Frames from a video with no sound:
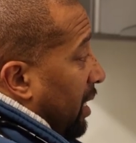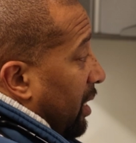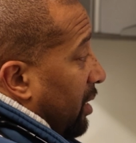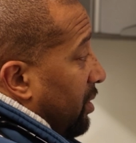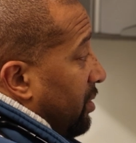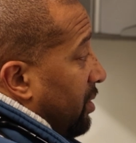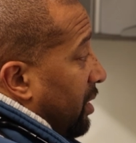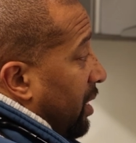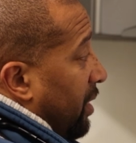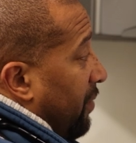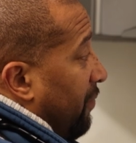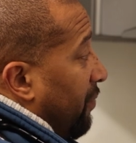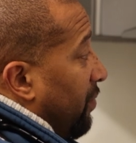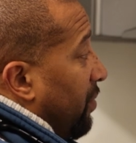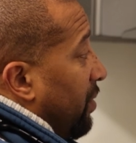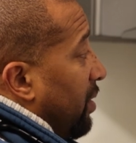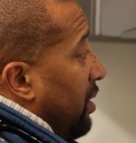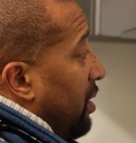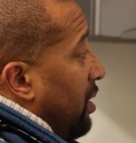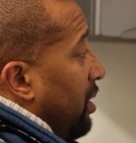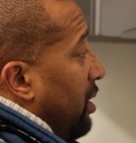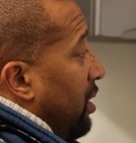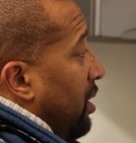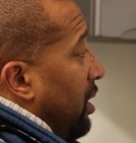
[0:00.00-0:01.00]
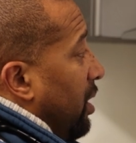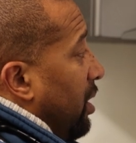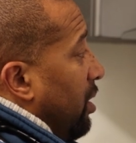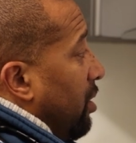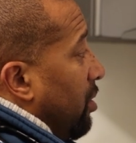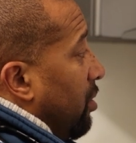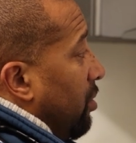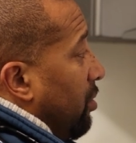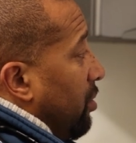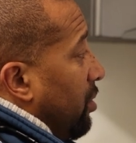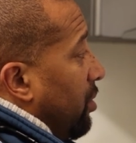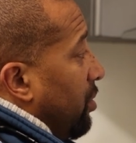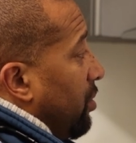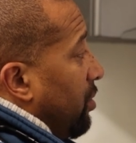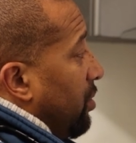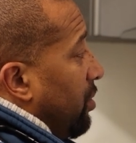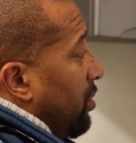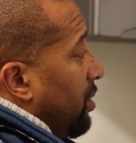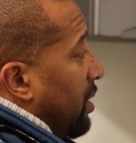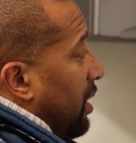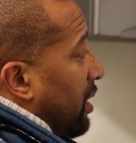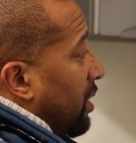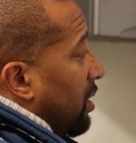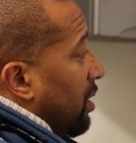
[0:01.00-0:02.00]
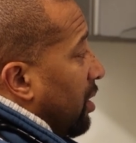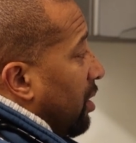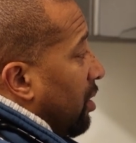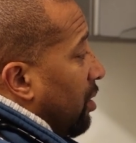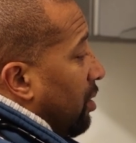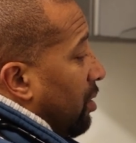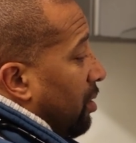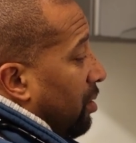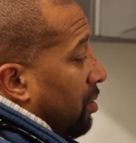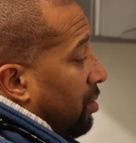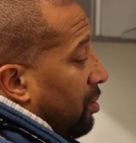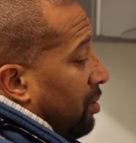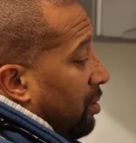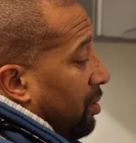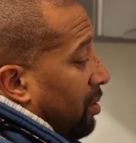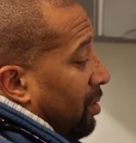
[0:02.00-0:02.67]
Like you said, if, you take the little